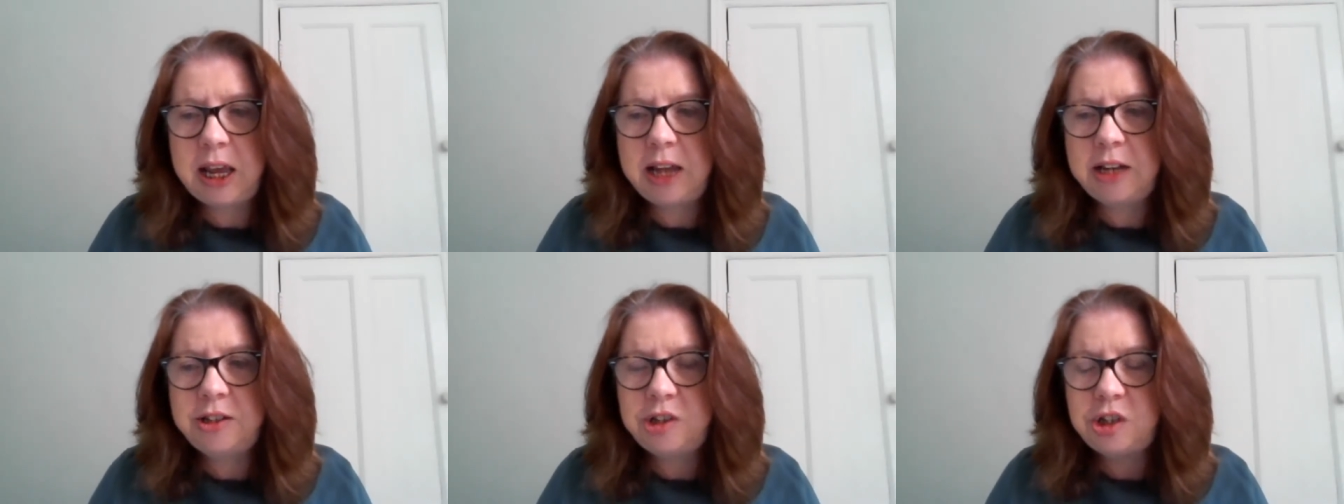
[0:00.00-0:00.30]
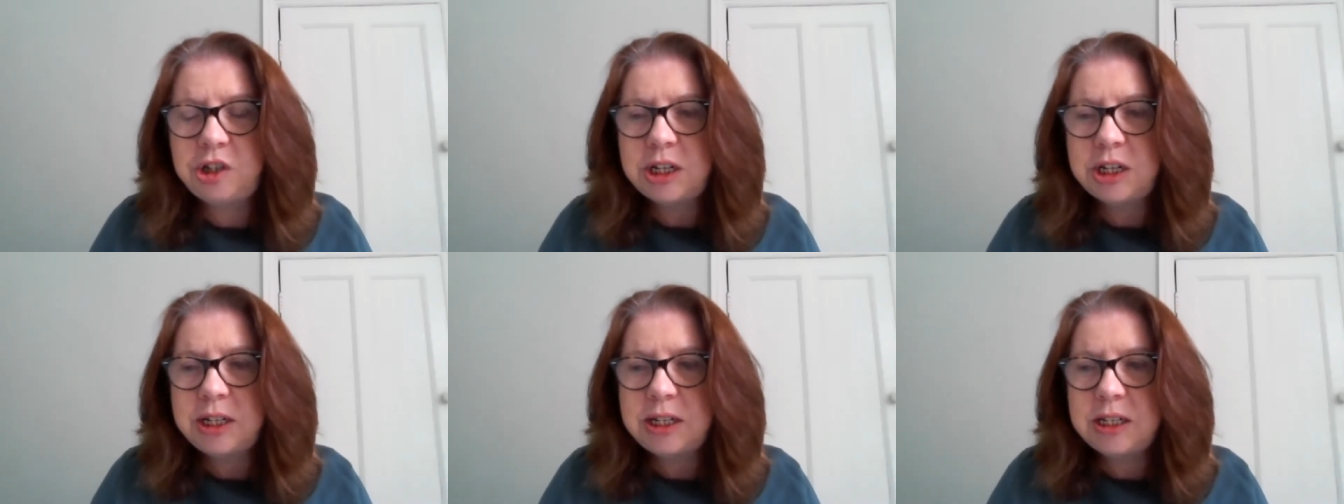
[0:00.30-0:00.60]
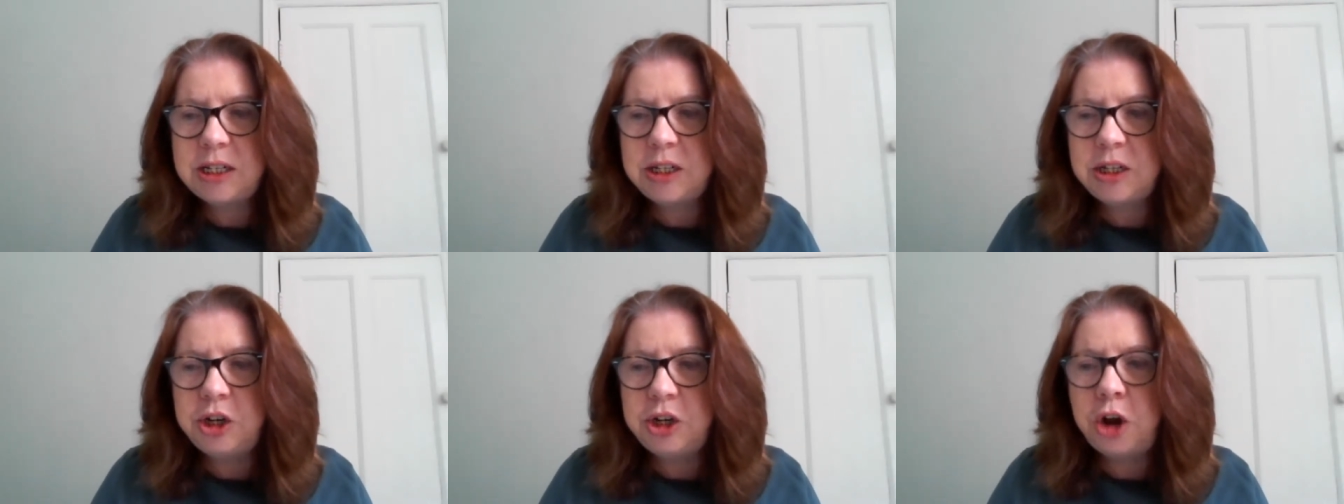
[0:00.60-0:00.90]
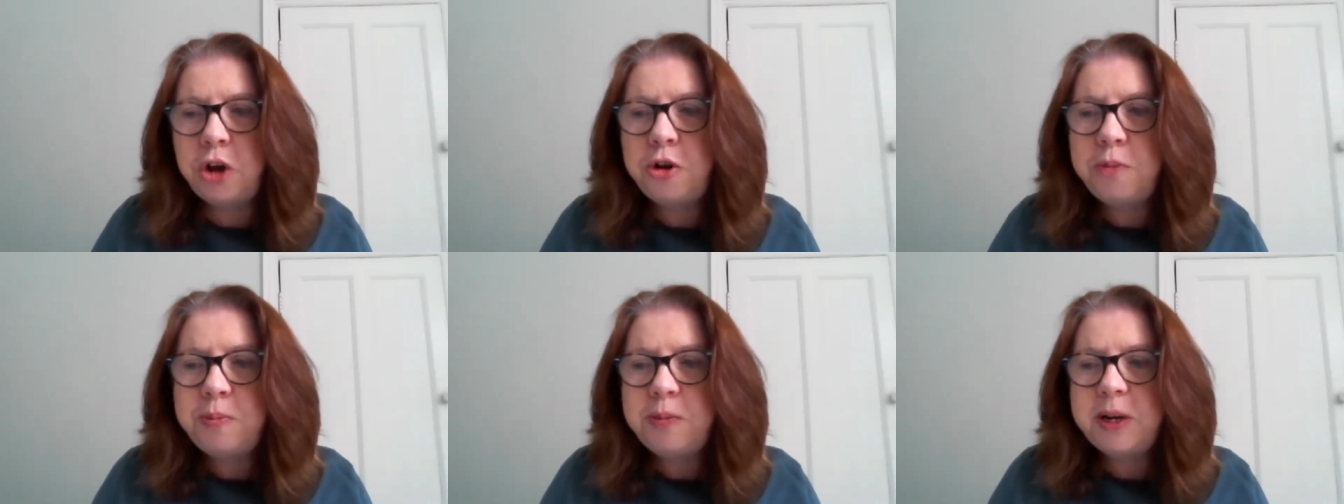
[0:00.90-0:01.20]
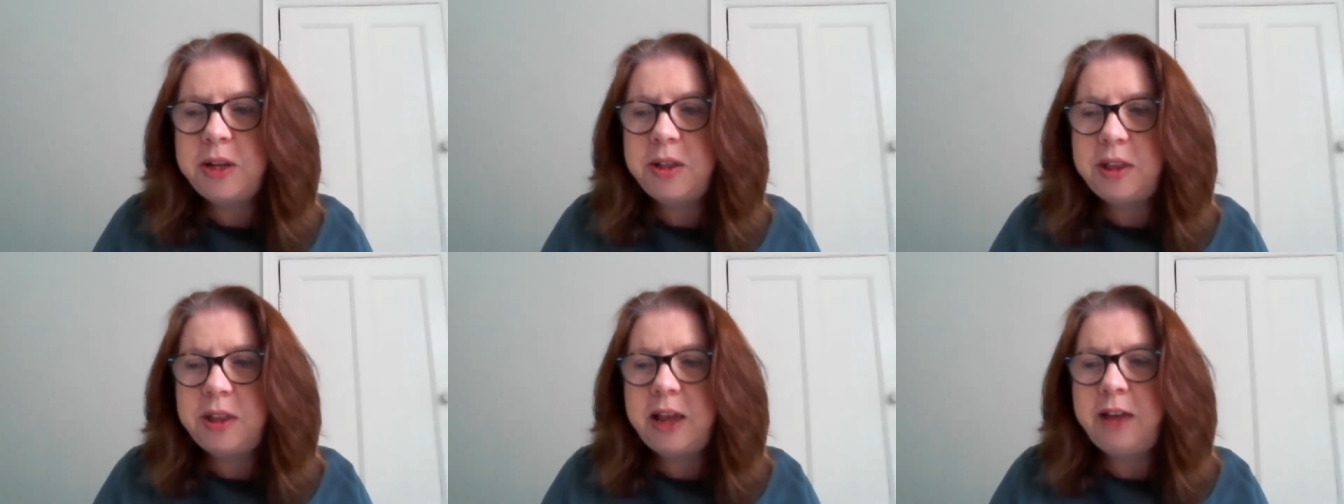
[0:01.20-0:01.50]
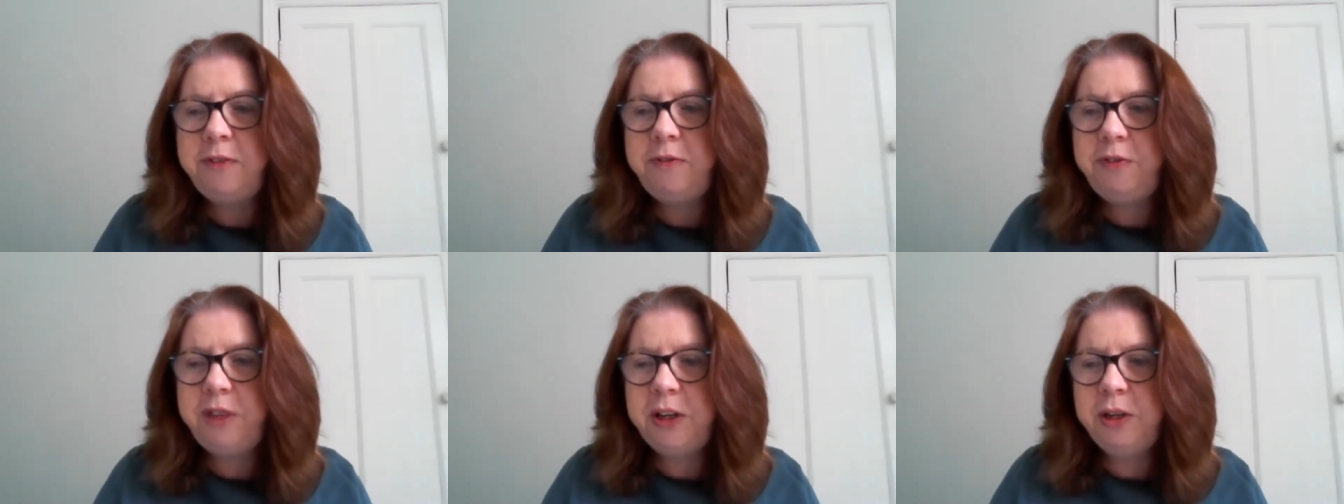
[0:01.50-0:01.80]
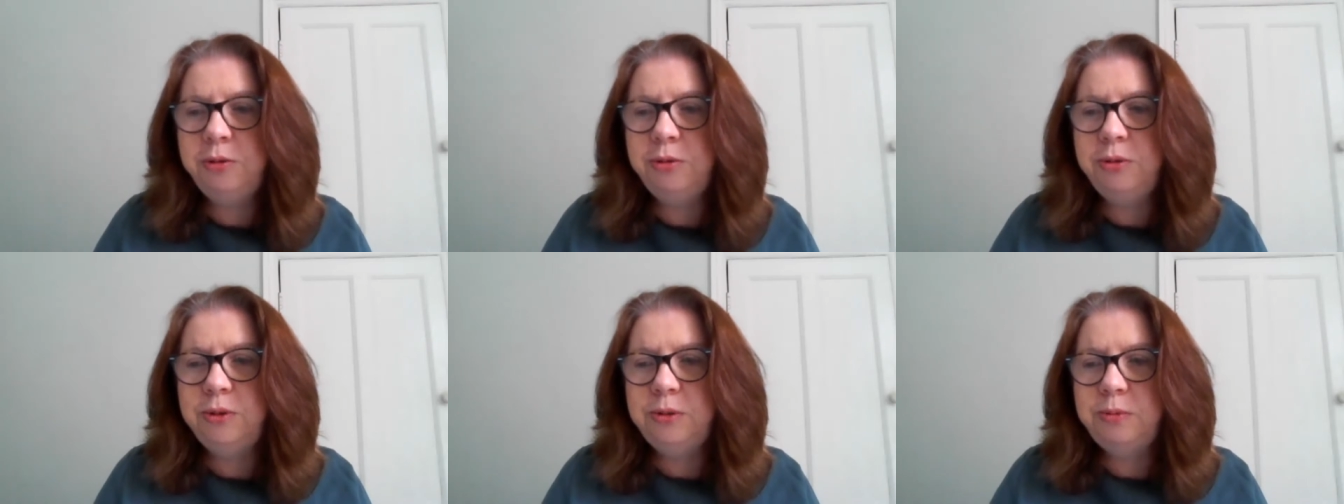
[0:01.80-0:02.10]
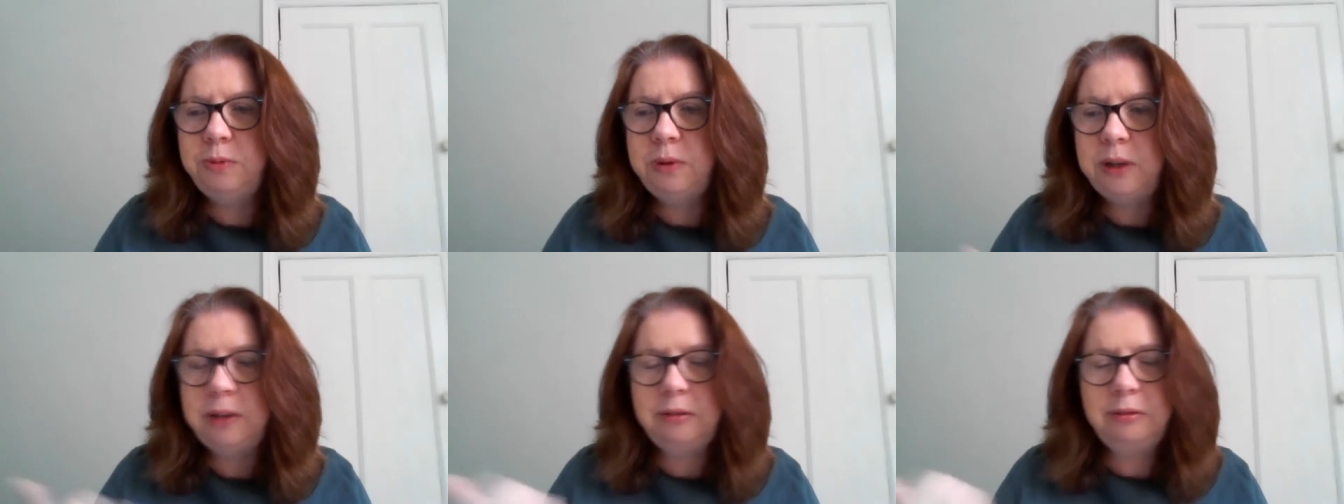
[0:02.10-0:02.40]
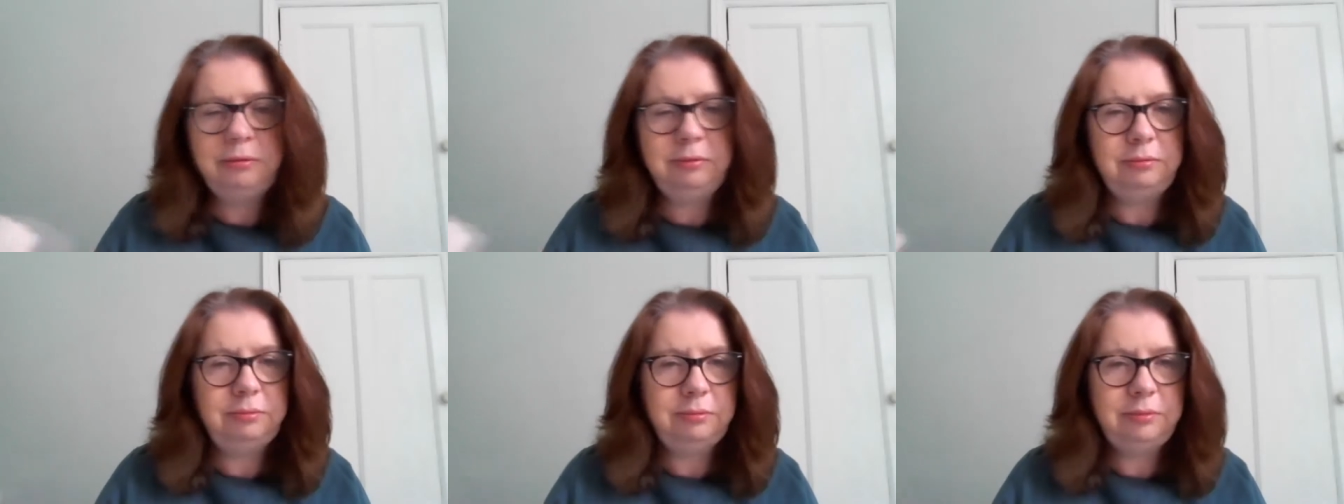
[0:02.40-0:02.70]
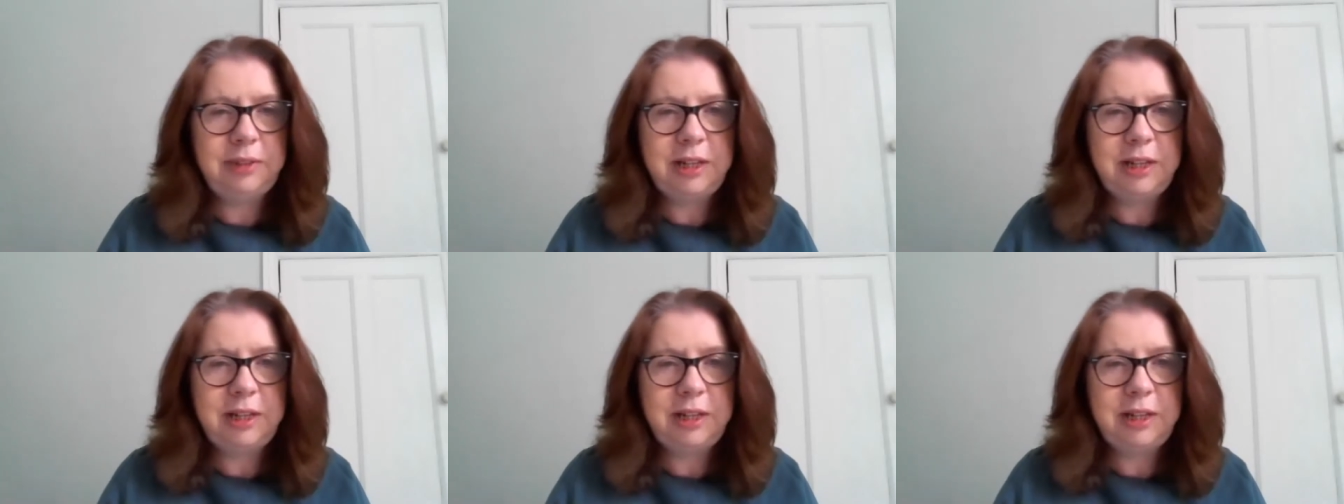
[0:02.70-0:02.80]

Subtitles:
it's just, nobody there feels, well,